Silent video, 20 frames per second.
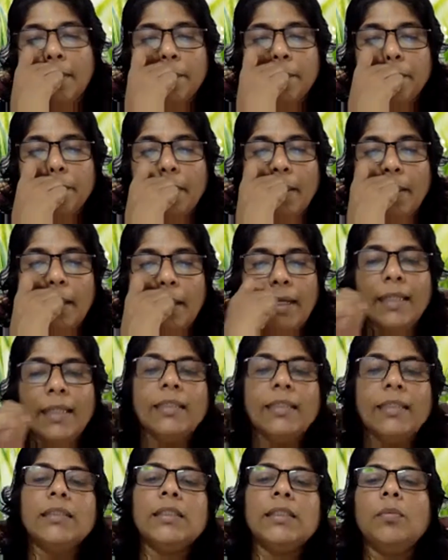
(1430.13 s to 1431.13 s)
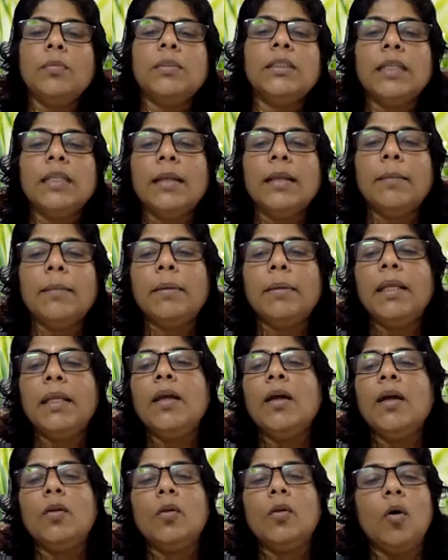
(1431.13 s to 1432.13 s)
like the synopsis or a play
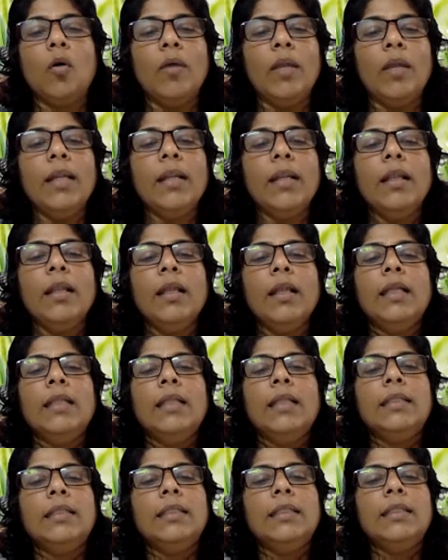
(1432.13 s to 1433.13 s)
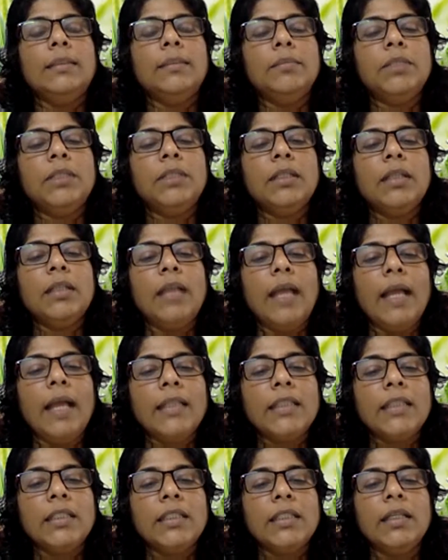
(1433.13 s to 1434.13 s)
or novel, the subject
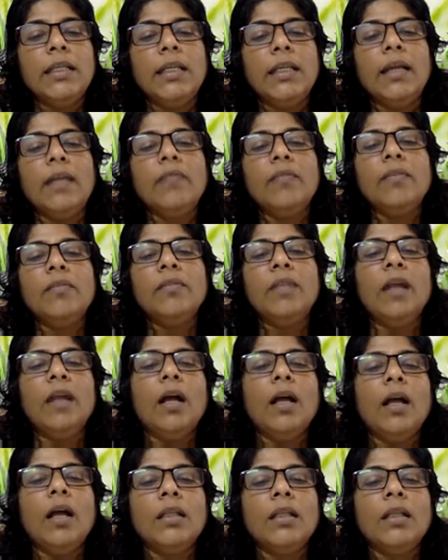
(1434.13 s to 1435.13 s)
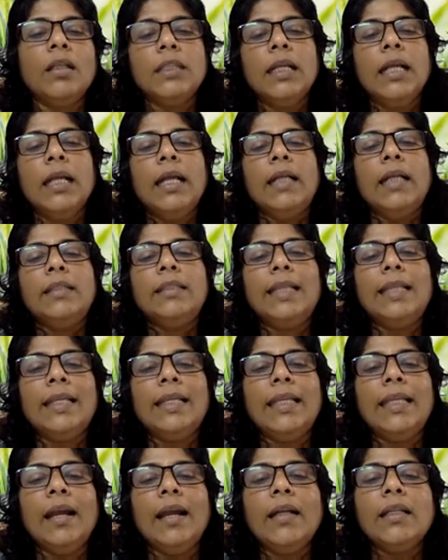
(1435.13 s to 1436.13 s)
actually here we will ask the
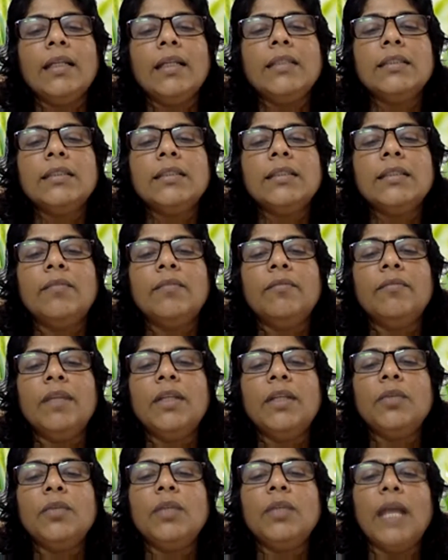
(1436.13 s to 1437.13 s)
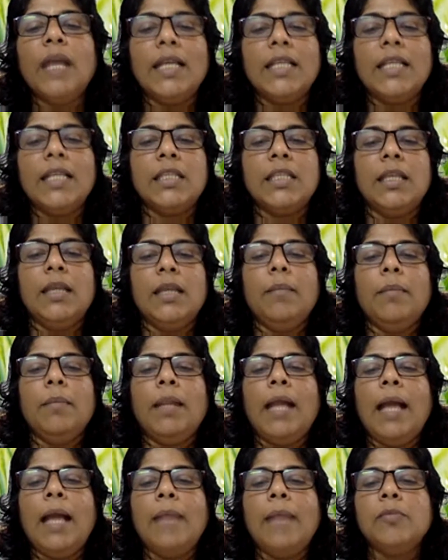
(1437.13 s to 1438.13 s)
react in some way to the essay,
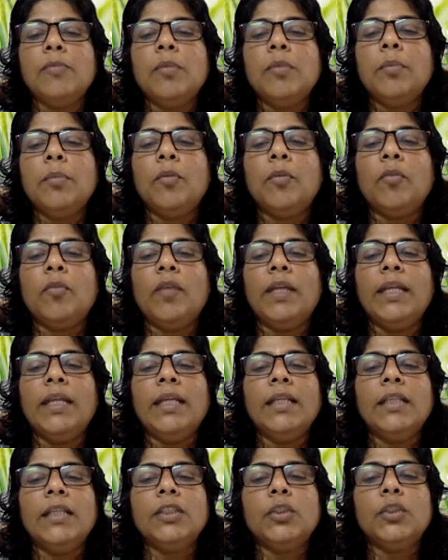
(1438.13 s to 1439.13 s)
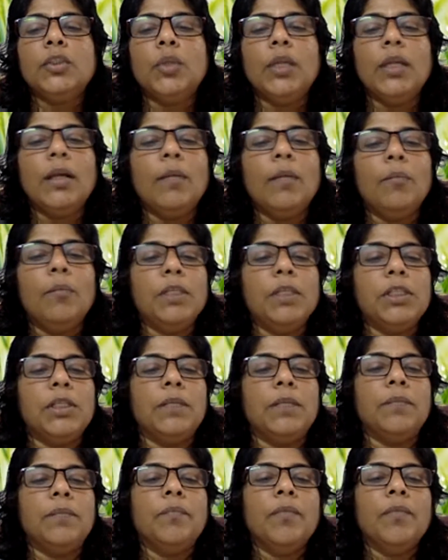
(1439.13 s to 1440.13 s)
perhaps by providing a story completion,
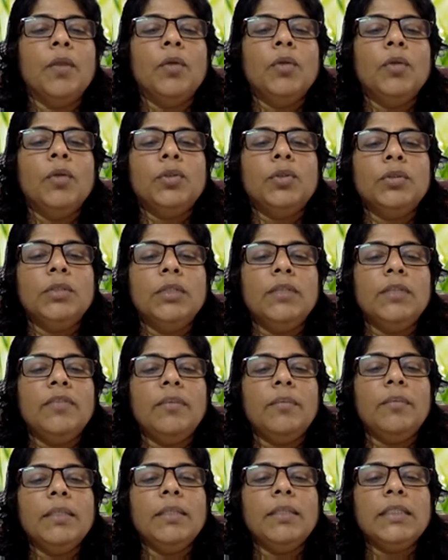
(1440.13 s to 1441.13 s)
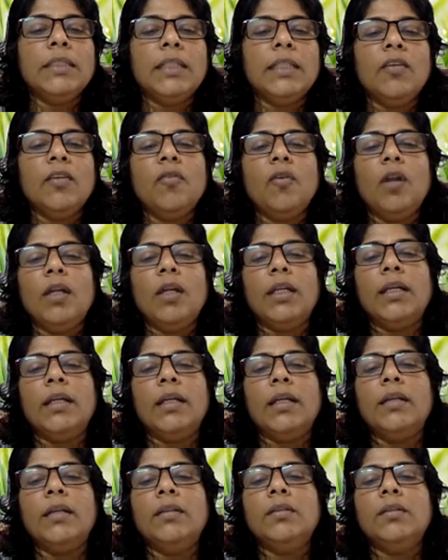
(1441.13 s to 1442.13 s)
choosing from a set of
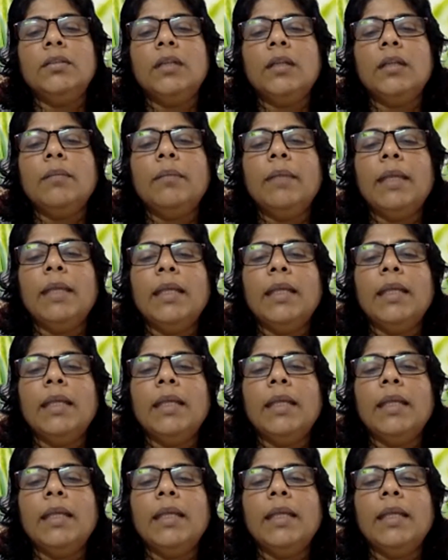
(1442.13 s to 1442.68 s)
alternatives or making